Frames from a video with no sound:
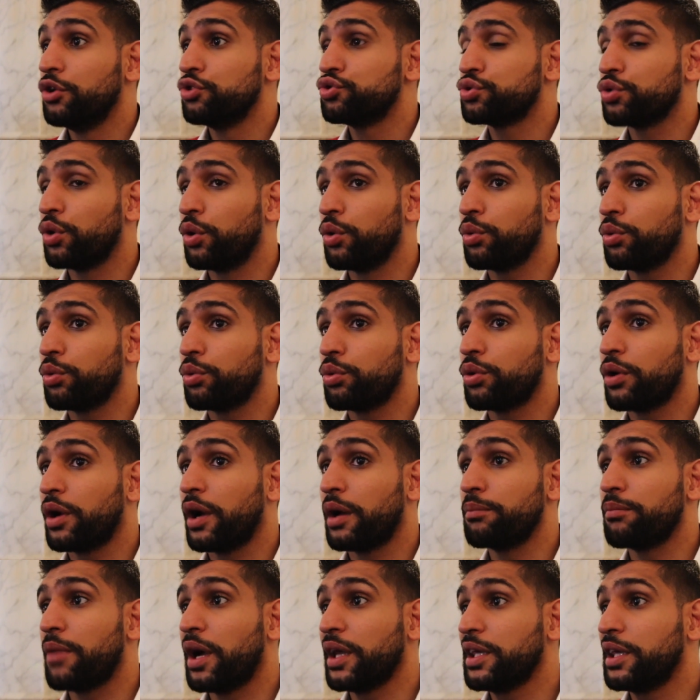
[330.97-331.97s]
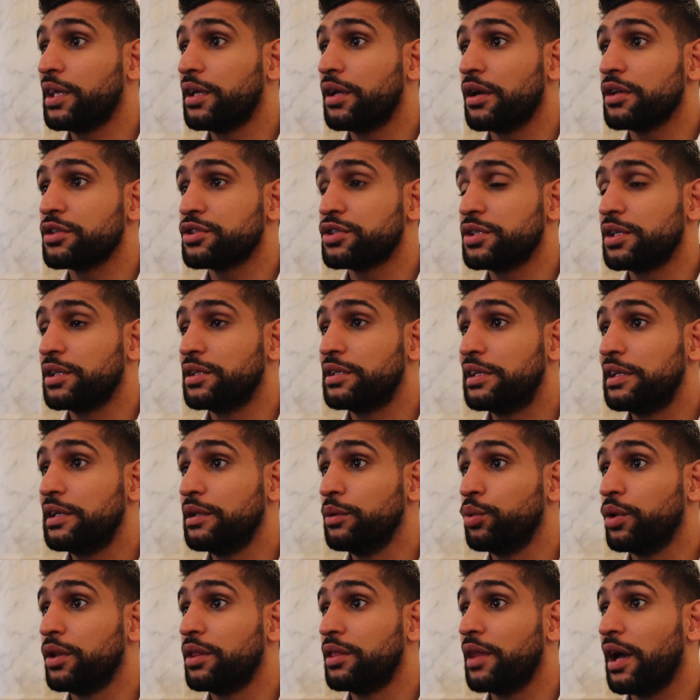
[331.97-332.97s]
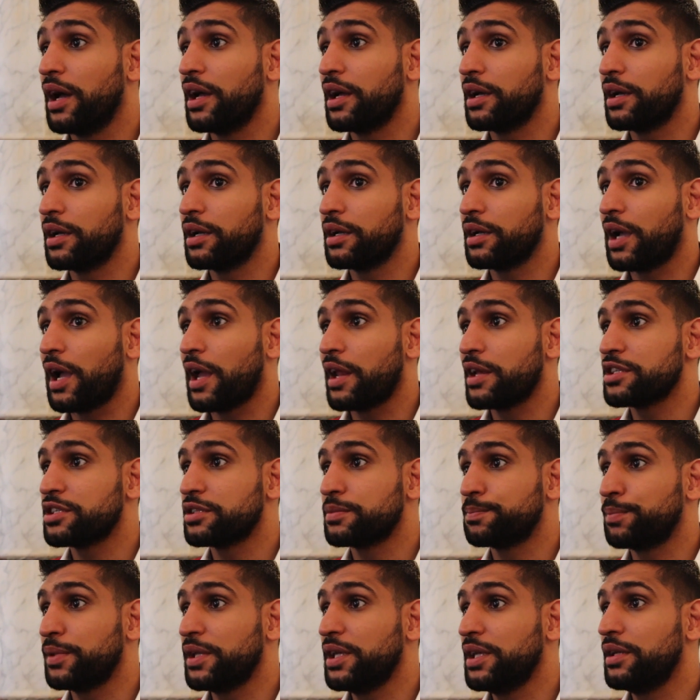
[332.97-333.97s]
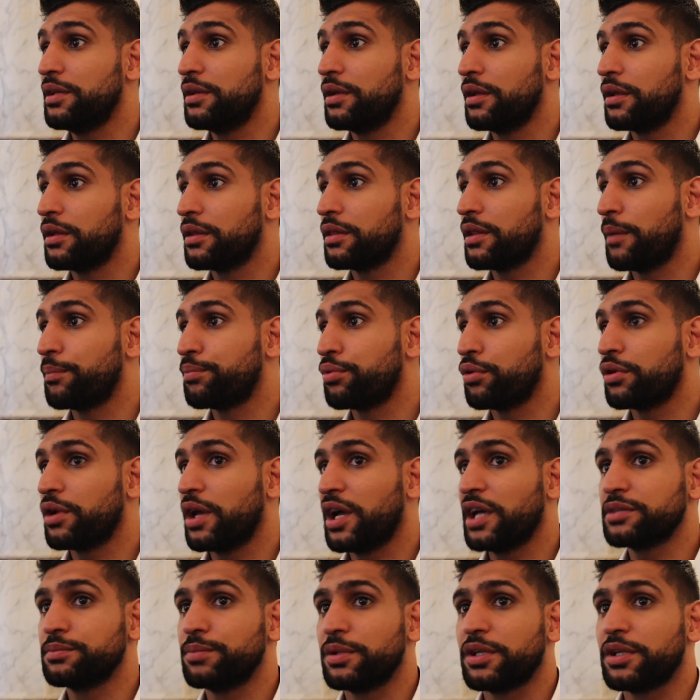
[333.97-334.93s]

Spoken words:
So can Mikey Garcia deal with that kind of speed that Broner has?